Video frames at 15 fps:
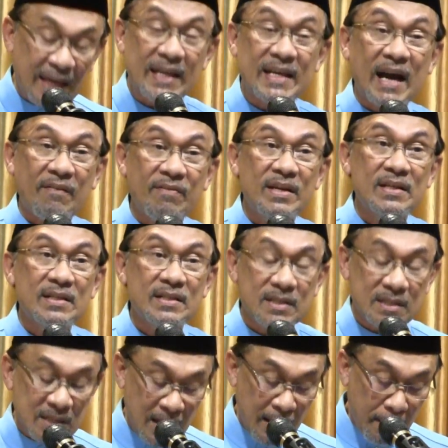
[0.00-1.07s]
and
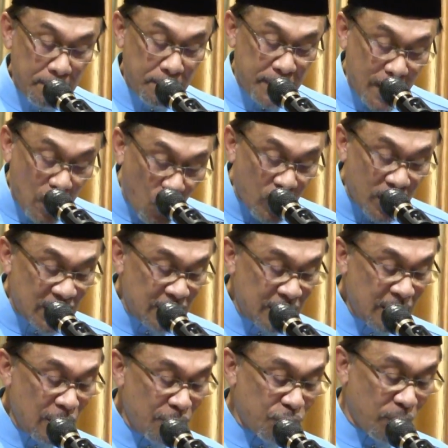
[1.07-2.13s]
governance
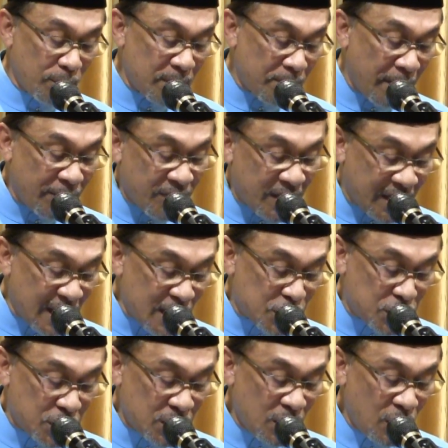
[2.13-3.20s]
purely from the
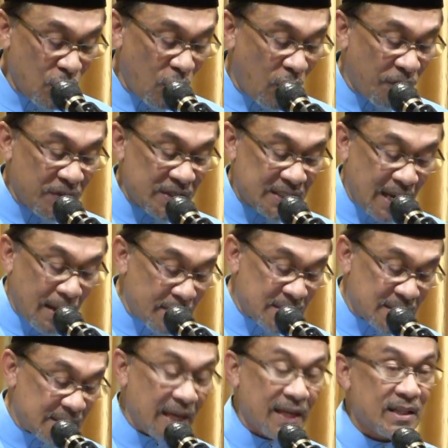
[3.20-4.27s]
bifurcation of
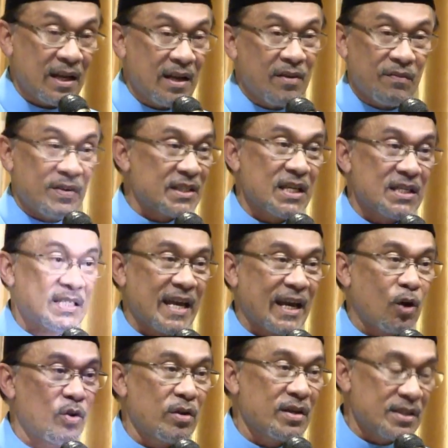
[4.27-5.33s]
Islamic State versus
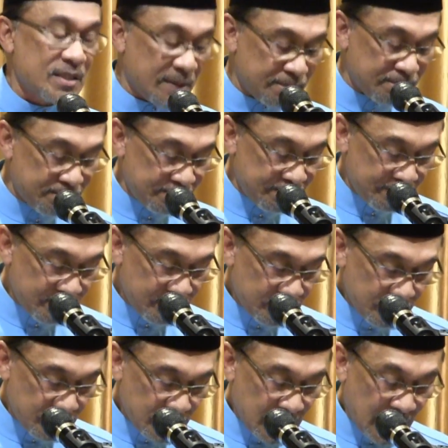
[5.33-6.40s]
secularism.
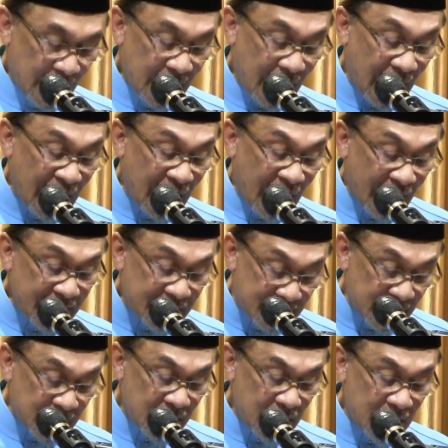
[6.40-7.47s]
An
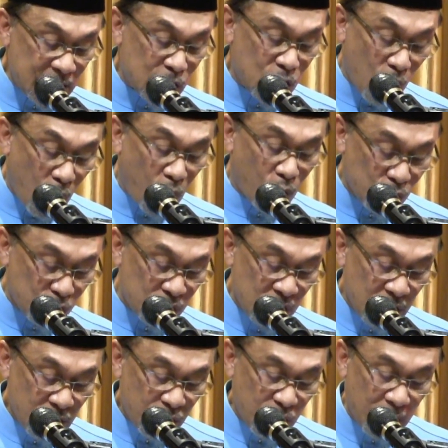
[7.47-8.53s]
enlightened discourse
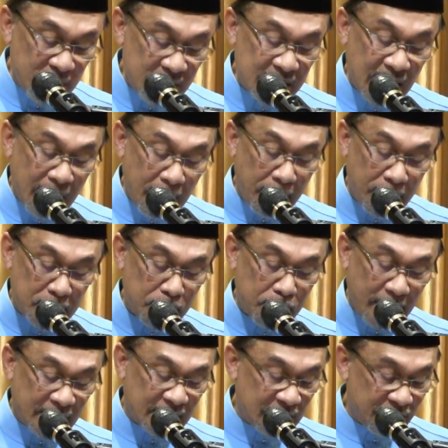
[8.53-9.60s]
from the Islamic
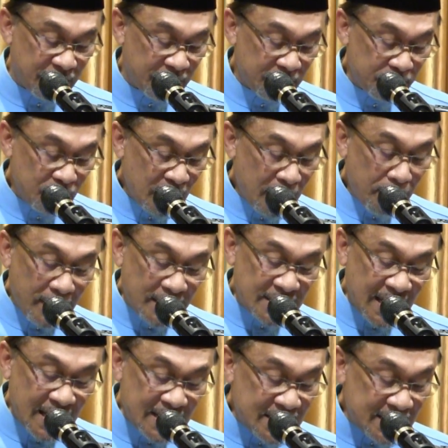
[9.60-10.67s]
perspective
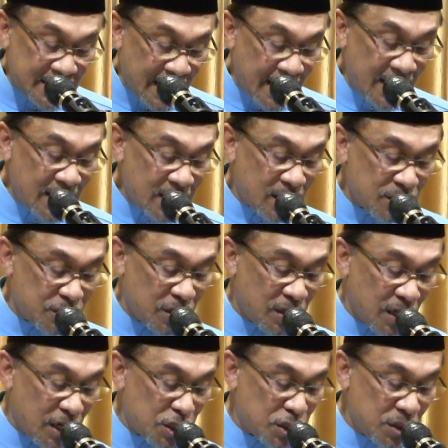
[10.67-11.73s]
must entail
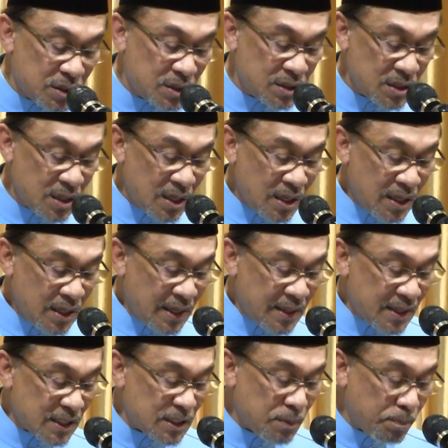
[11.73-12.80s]
consideration
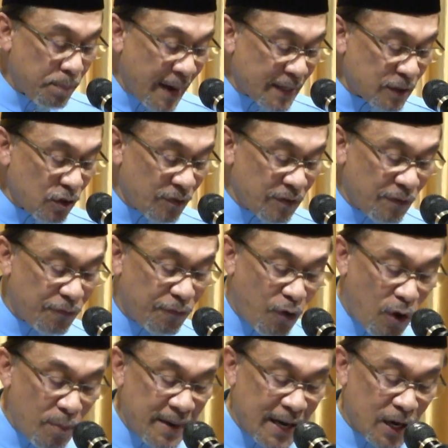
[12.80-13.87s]
in respect of the
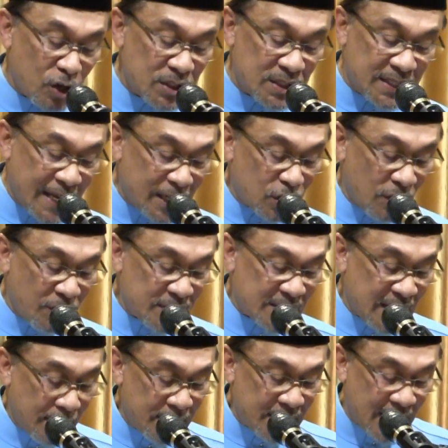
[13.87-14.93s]
form and content of
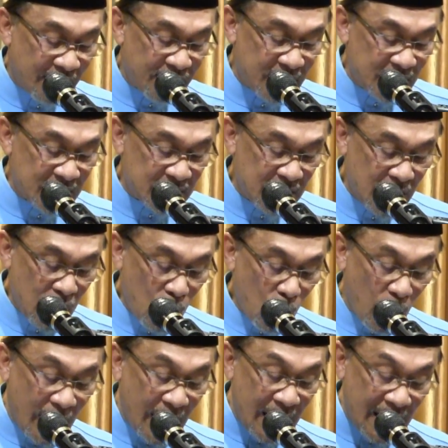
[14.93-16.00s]
Islamic governance,
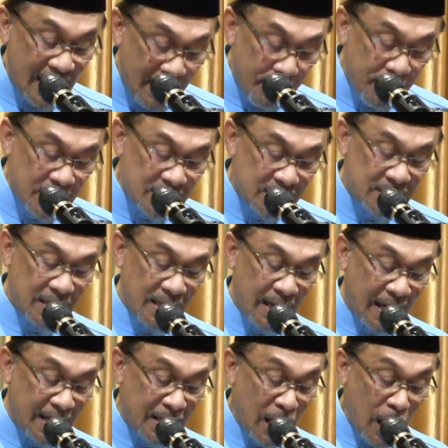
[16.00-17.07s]
where labels
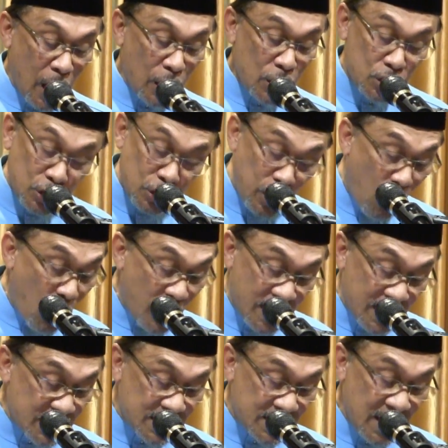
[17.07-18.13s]
and
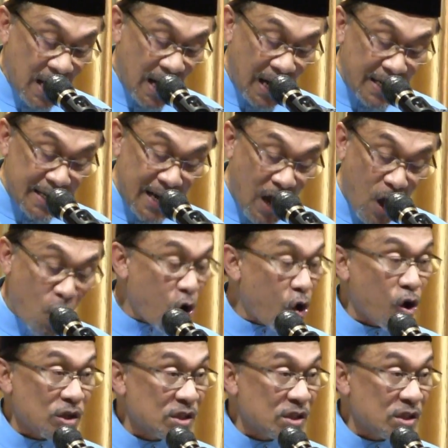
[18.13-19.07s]
slogans are now